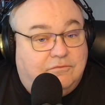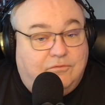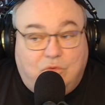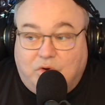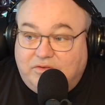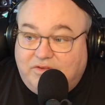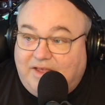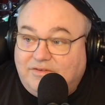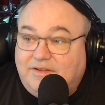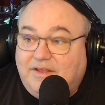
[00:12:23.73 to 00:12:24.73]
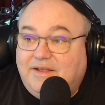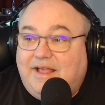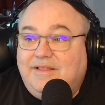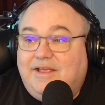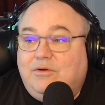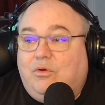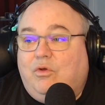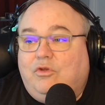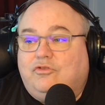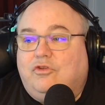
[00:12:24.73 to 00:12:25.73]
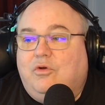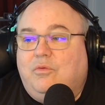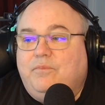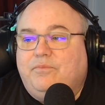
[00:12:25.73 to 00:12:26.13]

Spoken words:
for testing, and then also